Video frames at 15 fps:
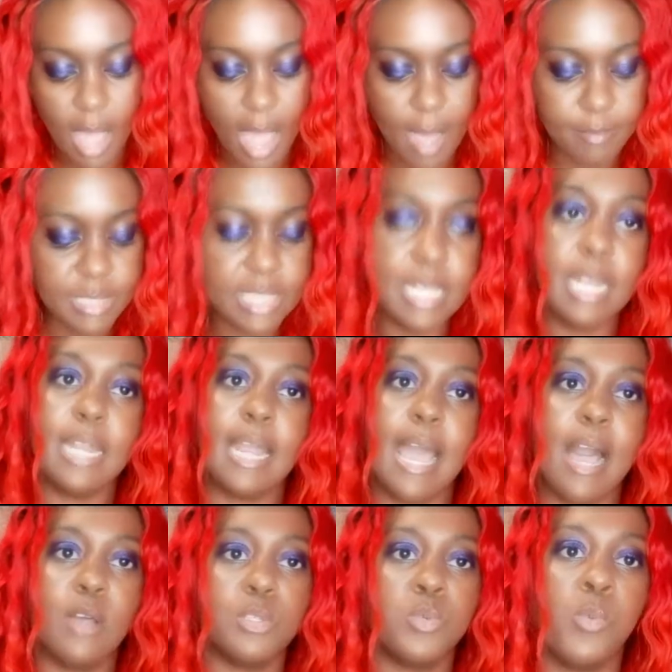i'm sitting in the
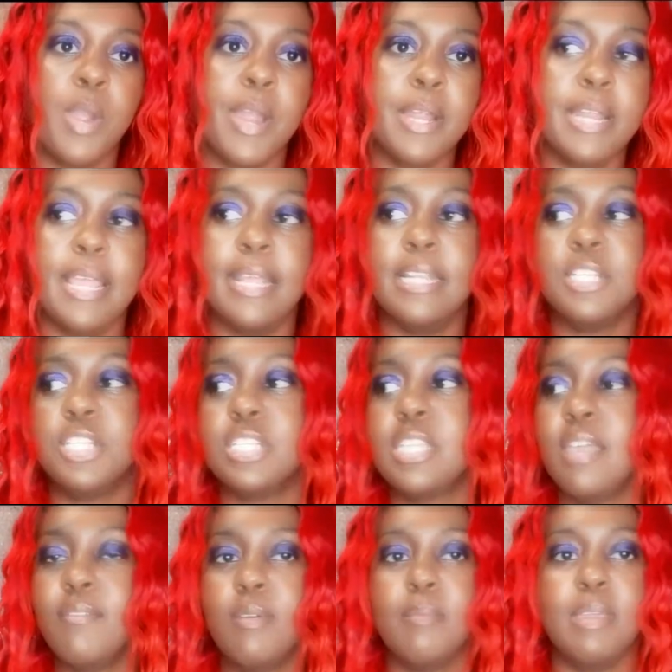house wearing it and it's just
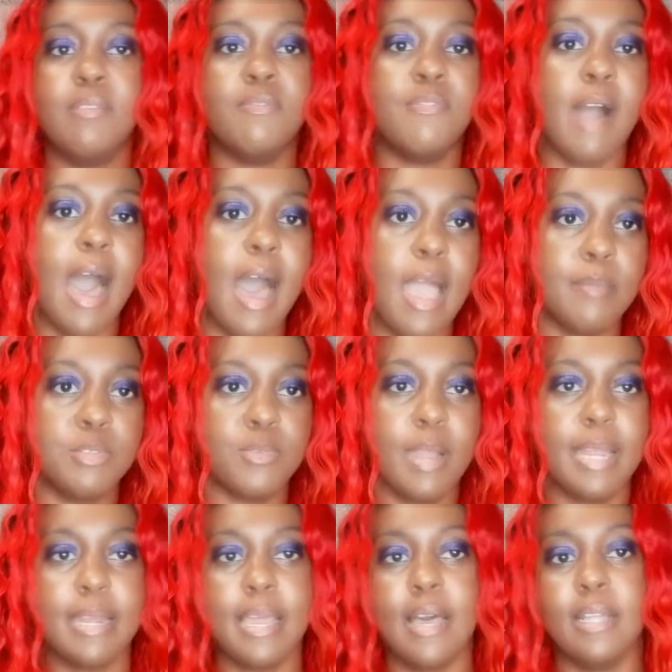giving me vibes
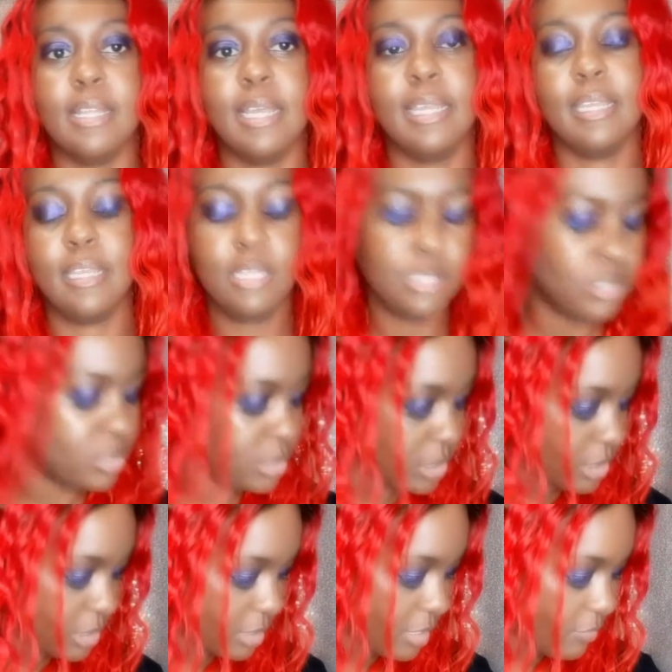right now like
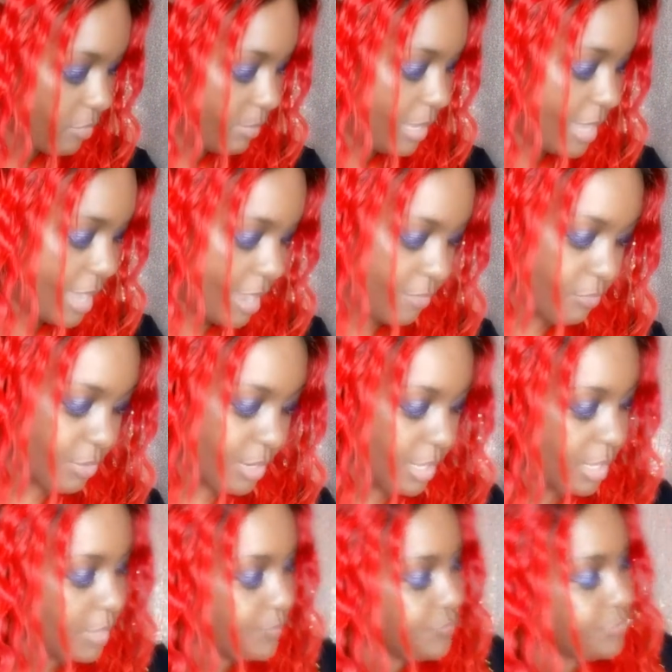it's giving me
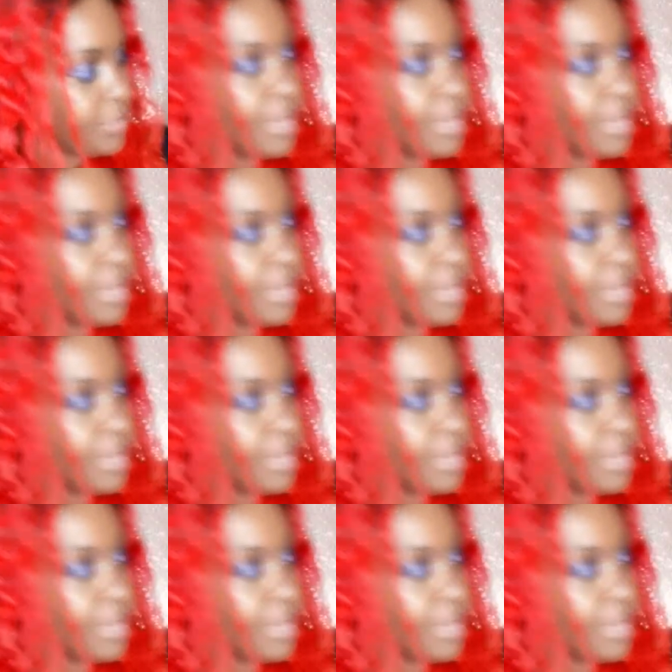every